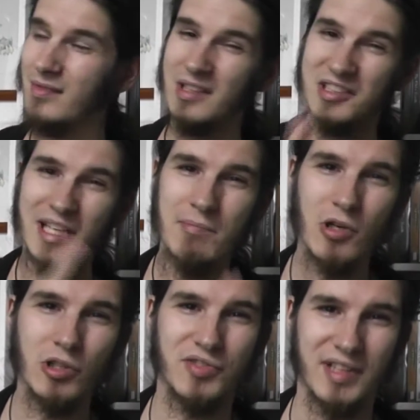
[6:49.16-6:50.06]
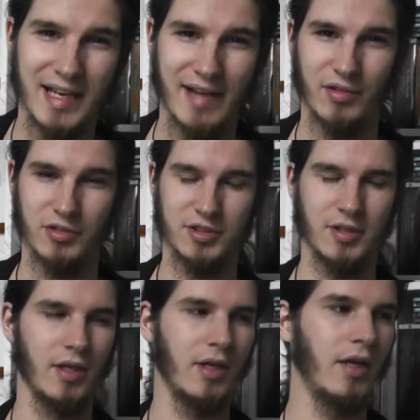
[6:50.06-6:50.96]
The same goes for the levels.
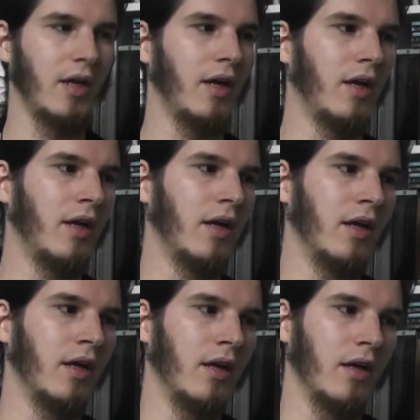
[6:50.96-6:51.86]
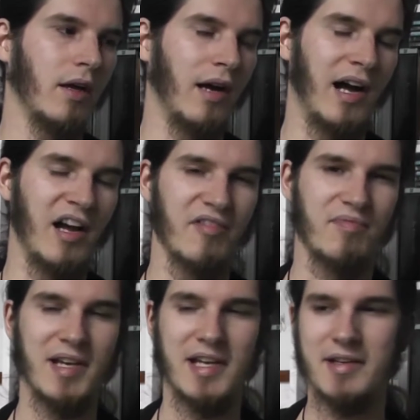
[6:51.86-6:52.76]
I've
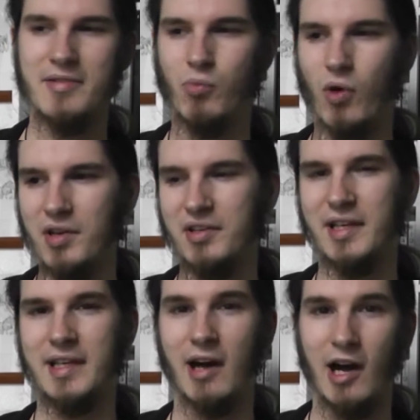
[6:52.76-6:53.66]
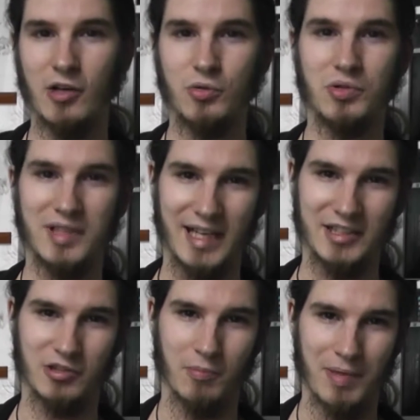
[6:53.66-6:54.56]
been wanting Hyrule
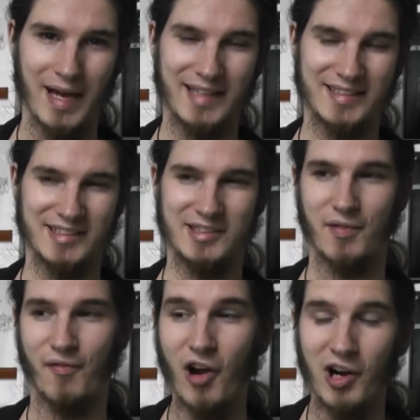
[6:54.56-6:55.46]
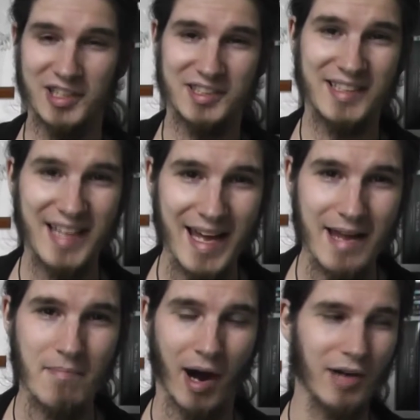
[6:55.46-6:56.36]
Castle back since the first
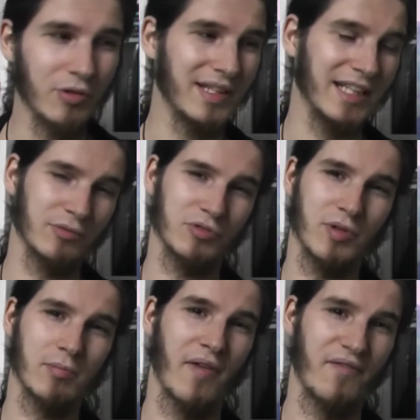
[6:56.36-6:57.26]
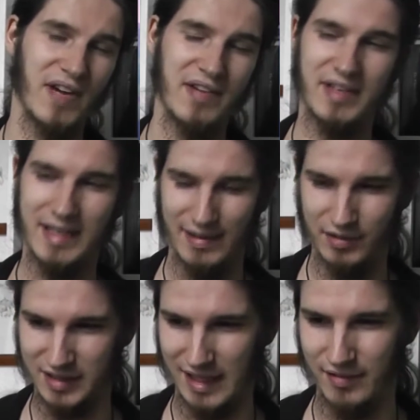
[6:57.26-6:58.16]
game. Hyrule Castle was one of my favorite
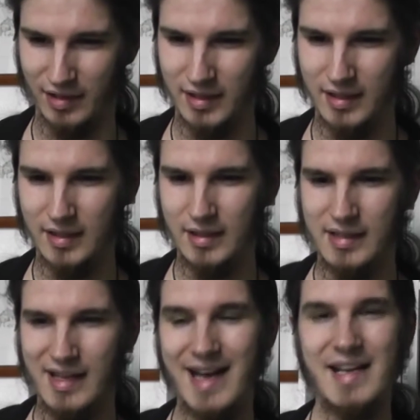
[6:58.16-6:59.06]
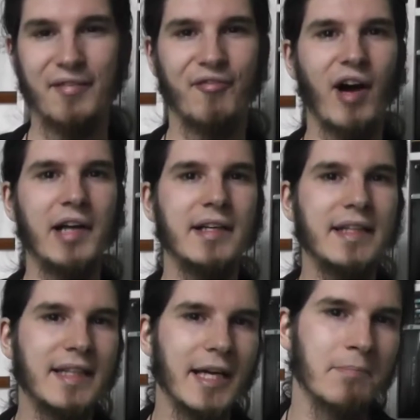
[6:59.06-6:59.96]
levels ever, and it
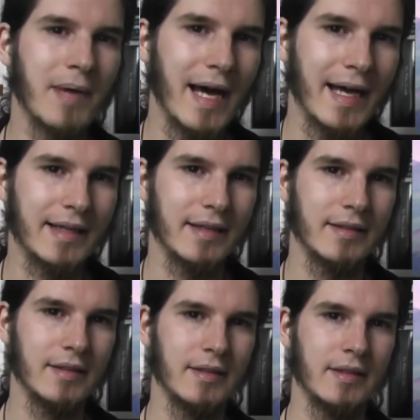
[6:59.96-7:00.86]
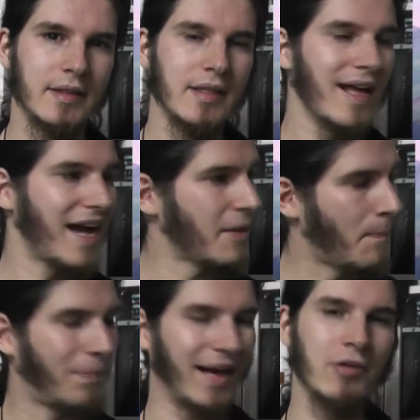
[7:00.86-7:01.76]
finally came back. And the
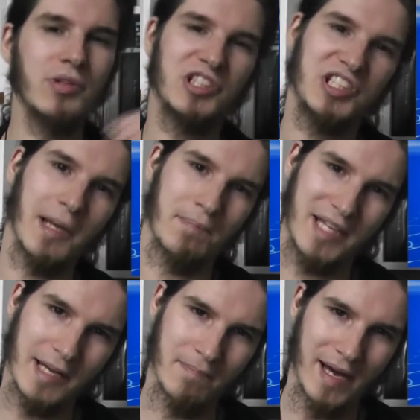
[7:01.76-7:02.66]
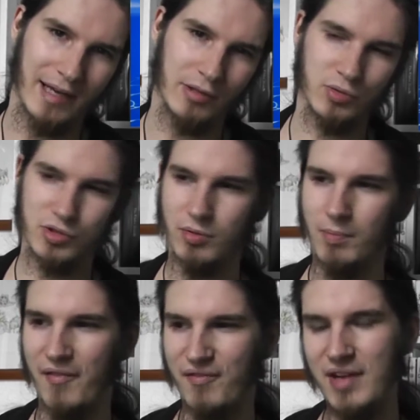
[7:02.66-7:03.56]
pirate ship came back, which was one of
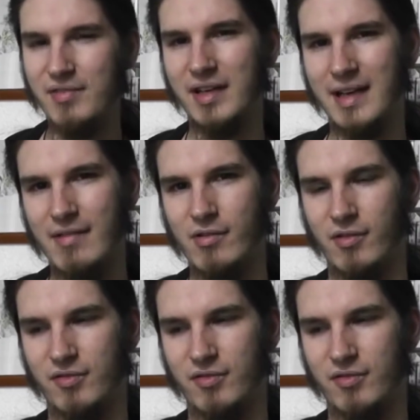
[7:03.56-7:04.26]
my favorite levels